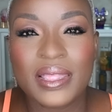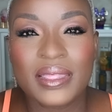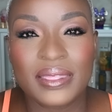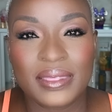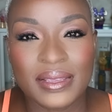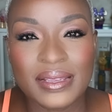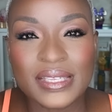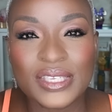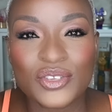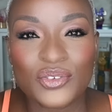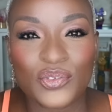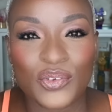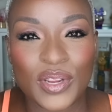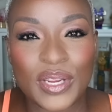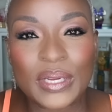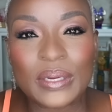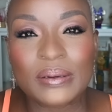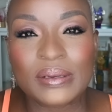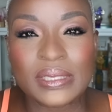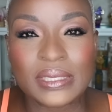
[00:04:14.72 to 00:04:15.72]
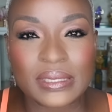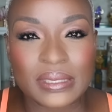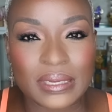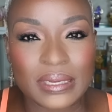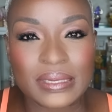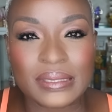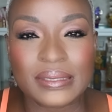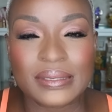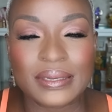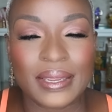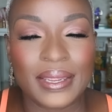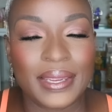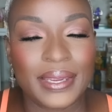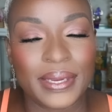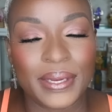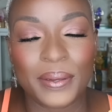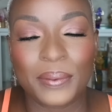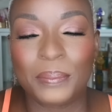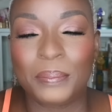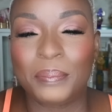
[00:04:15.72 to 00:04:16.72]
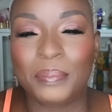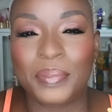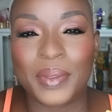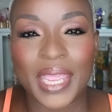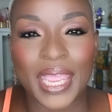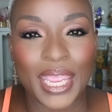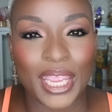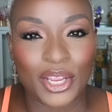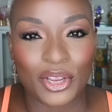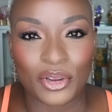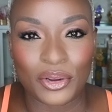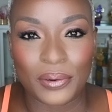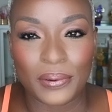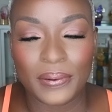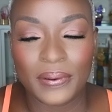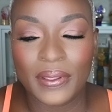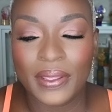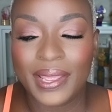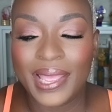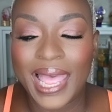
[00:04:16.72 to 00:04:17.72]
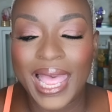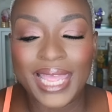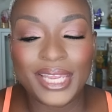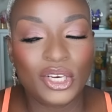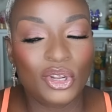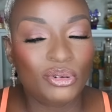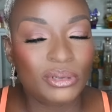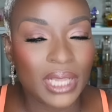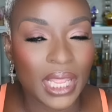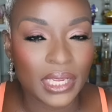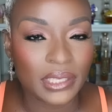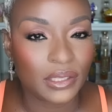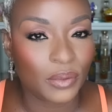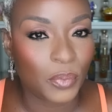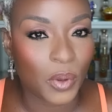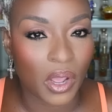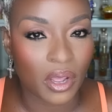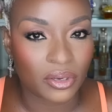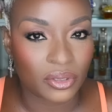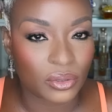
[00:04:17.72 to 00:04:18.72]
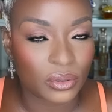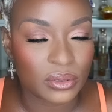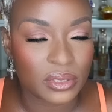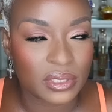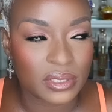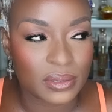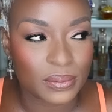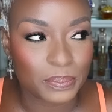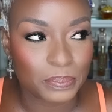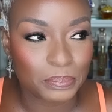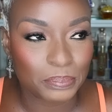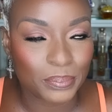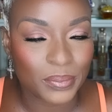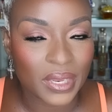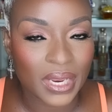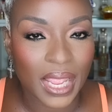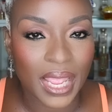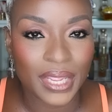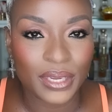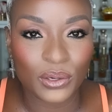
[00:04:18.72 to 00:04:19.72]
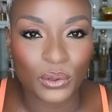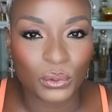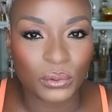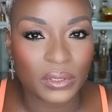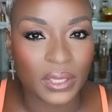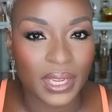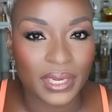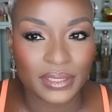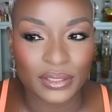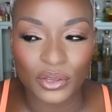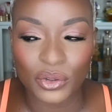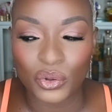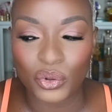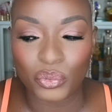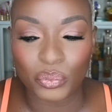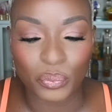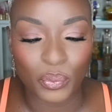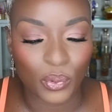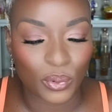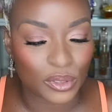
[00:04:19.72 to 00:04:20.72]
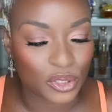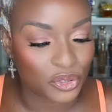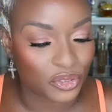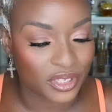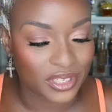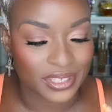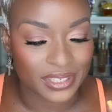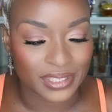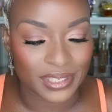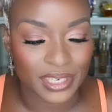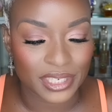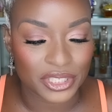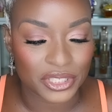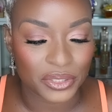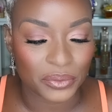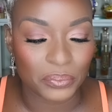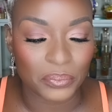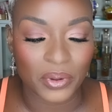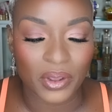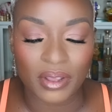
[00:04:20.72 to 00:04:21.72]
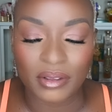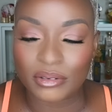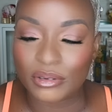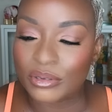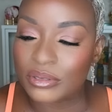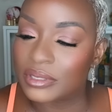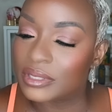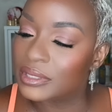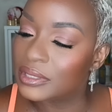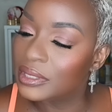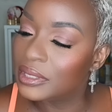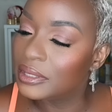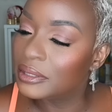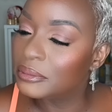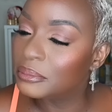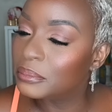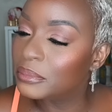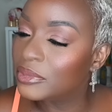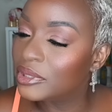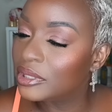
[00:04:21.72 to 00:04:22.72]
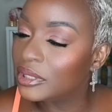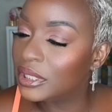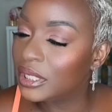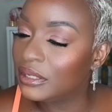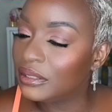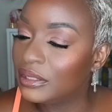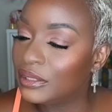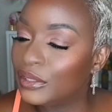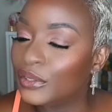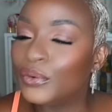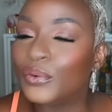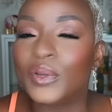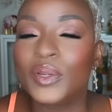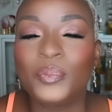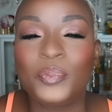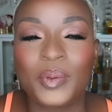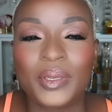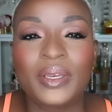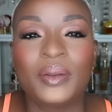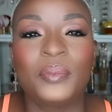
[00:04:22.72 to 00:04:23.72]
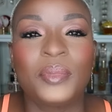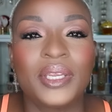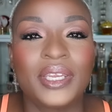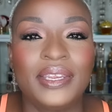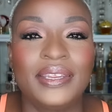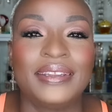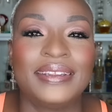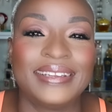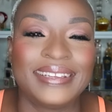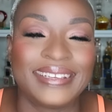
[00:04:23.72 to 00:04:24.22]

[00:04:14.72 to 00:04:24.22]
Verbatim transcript: This fragrance is a banger. I don't like the bottles. I don't like the whole portrait collection bottles. They're a little creepy to me.